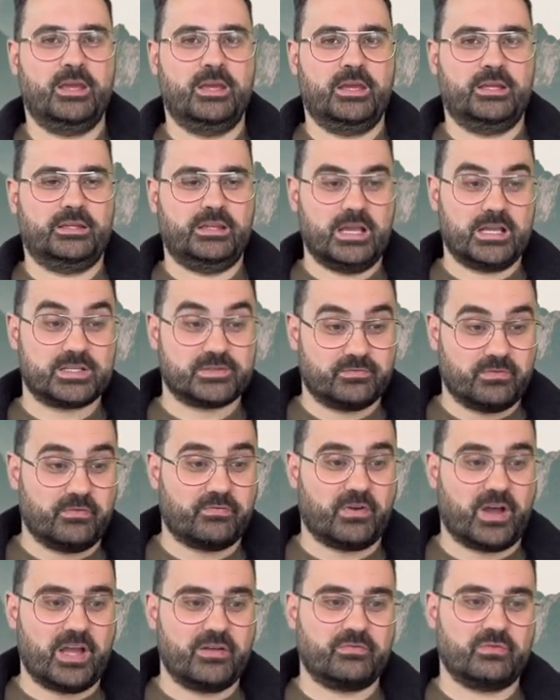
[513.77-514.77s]
Next,
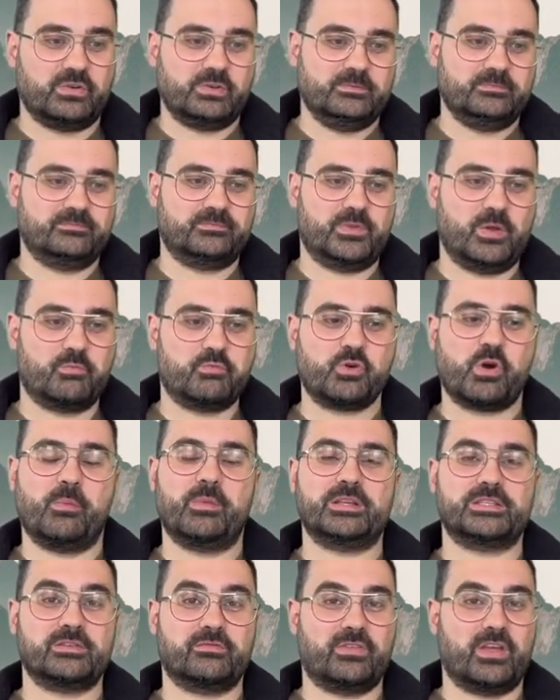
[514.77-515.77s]
revival, the
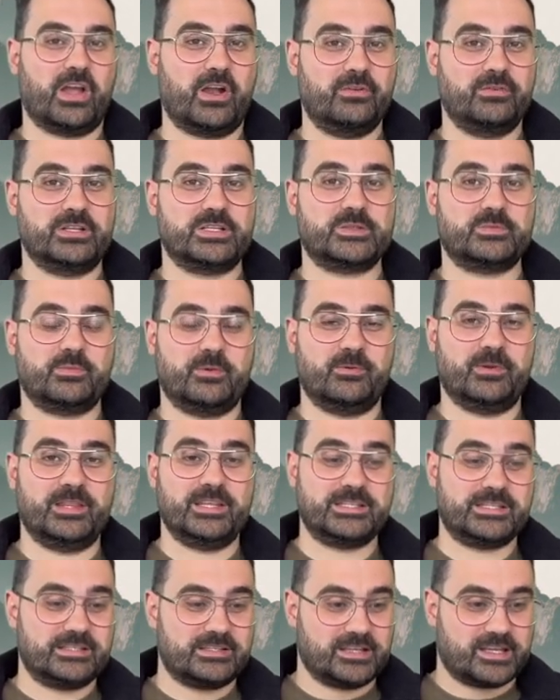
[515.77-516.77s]
promise of the Holy Spirit. This
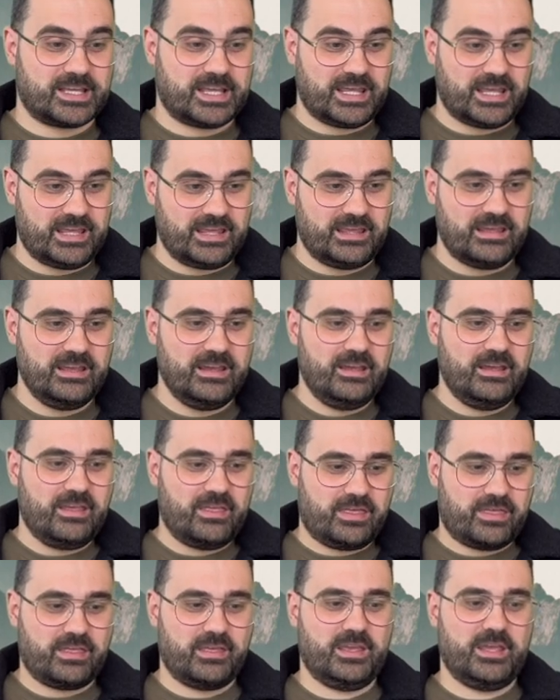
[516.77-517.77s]
is the key
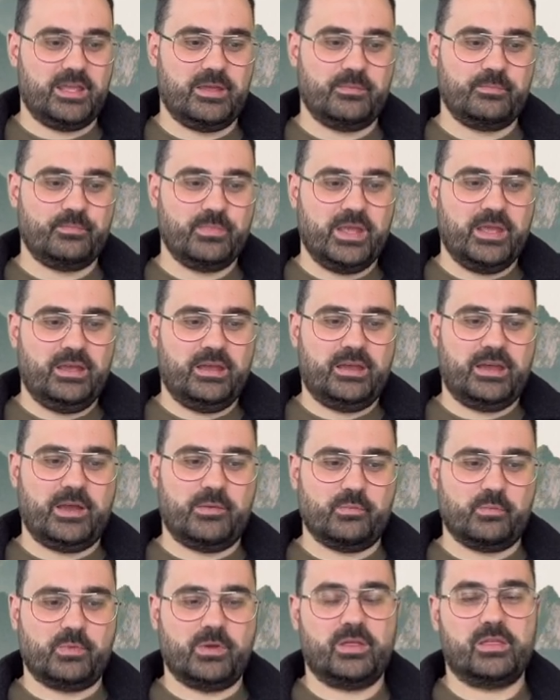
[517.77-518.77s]
theme um,
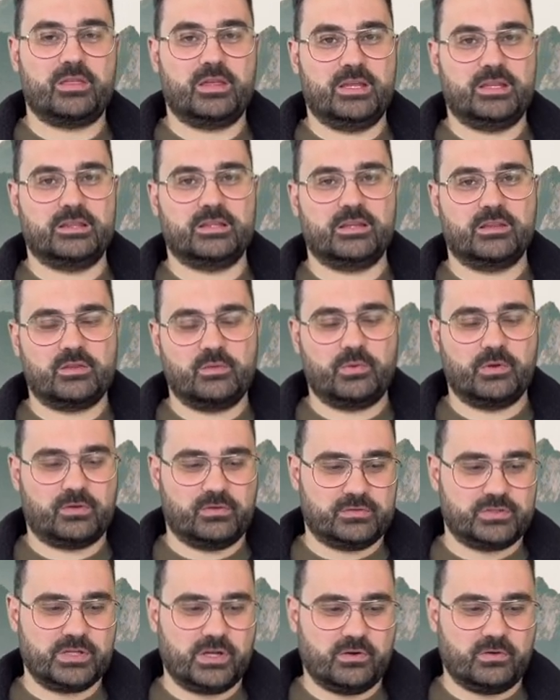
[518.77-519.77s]
within the book of
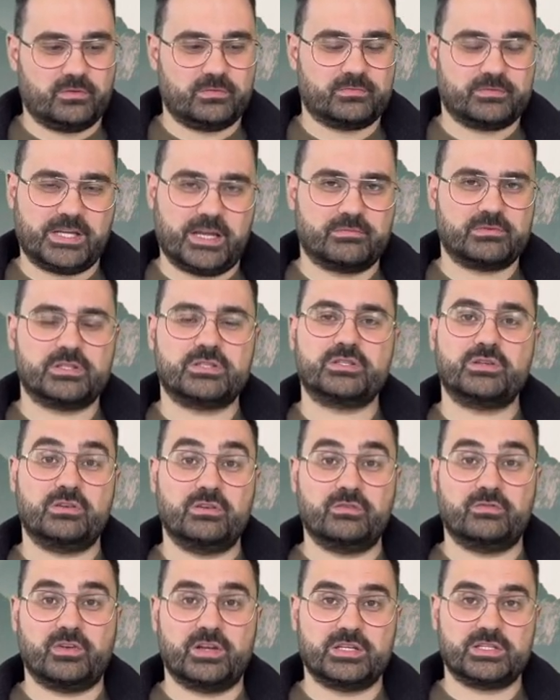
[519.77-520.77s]
Joel, chapter 2,
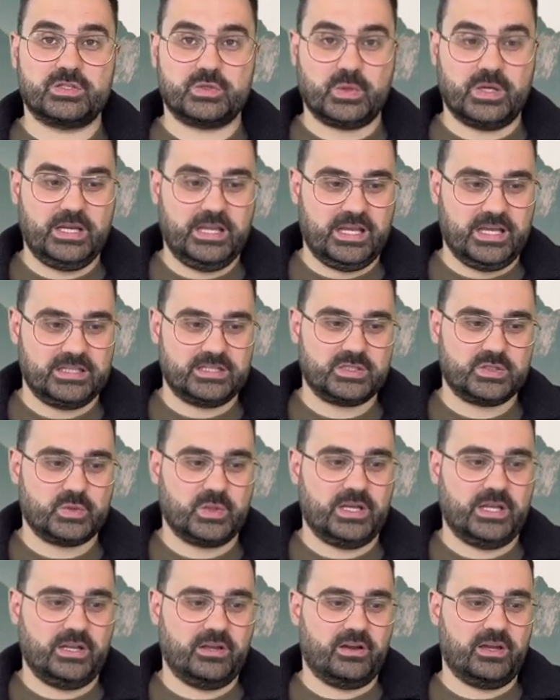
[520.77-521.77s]
verse 28 to
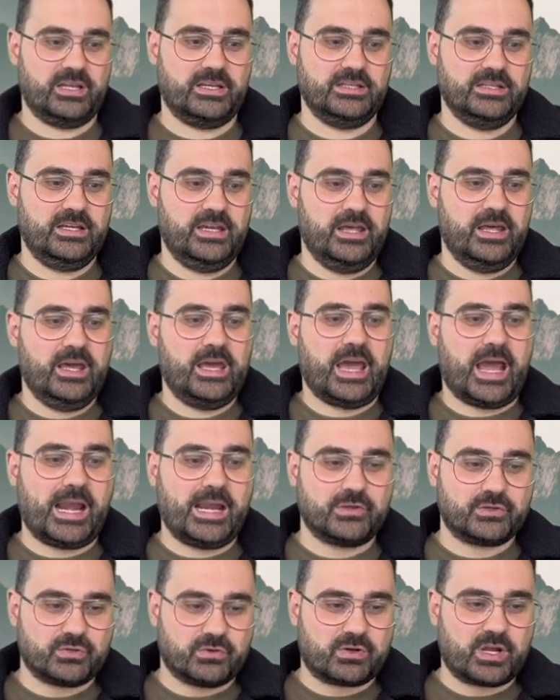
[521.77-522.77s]
29. And it
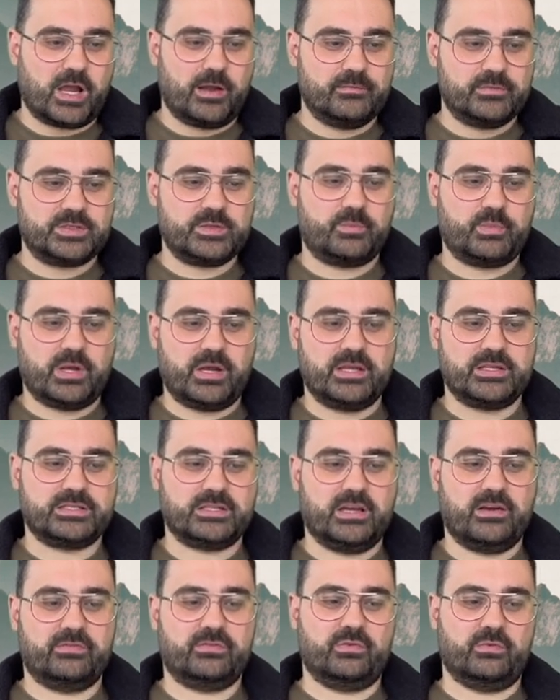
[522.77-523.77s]
shall come to pass
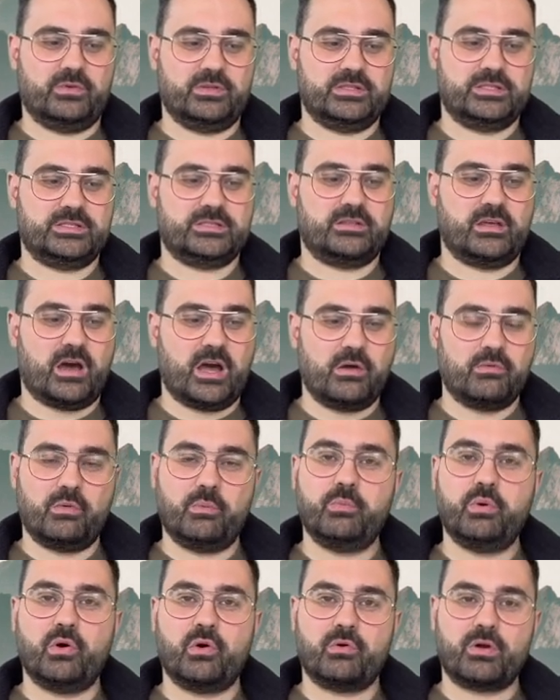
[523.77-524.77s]
afterwards that I will
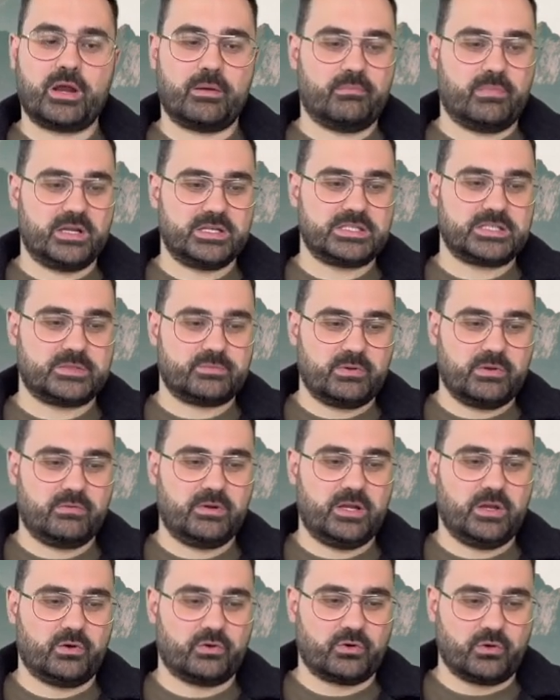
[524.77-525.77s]
pour out my spirit
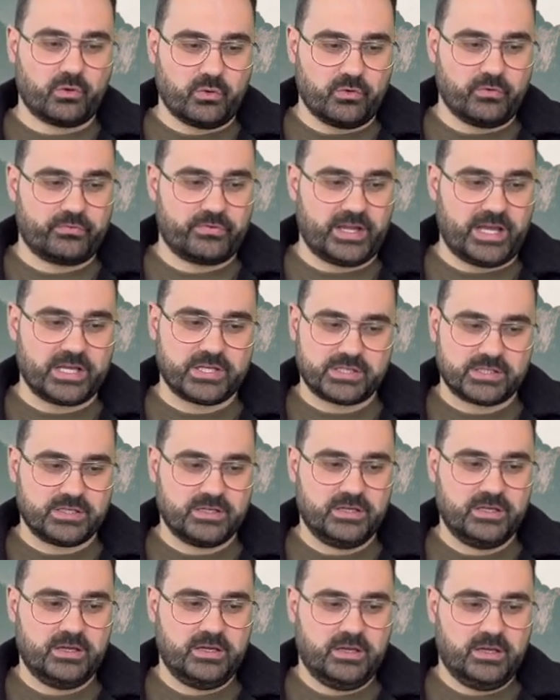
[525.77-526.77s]
on all flesh.
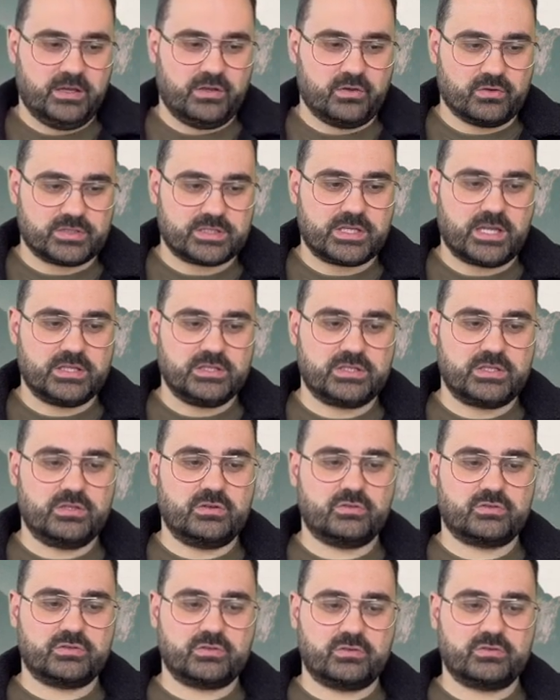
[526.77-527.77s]
Your sons and your
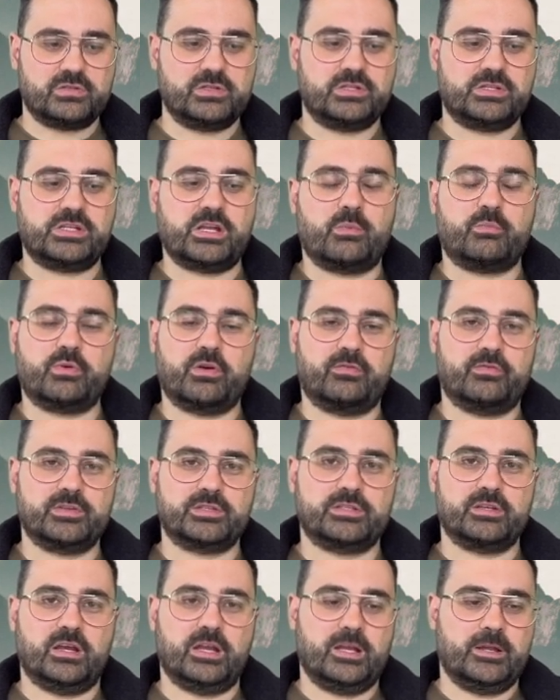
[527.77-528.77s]
daughters shall
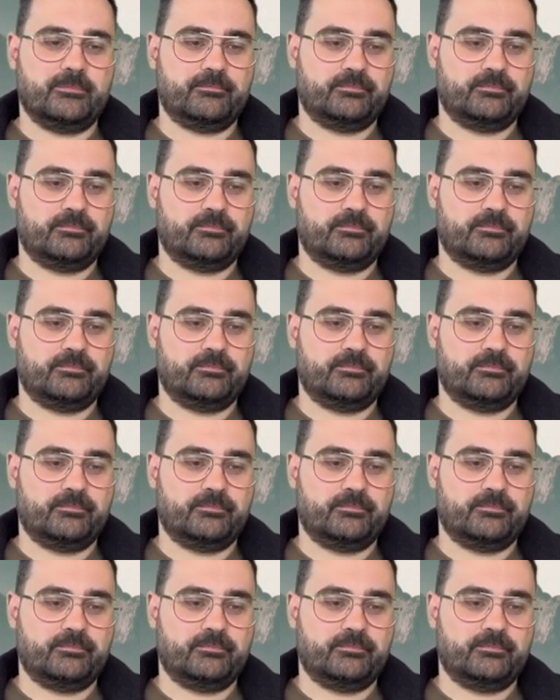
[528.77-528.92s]
prophesy.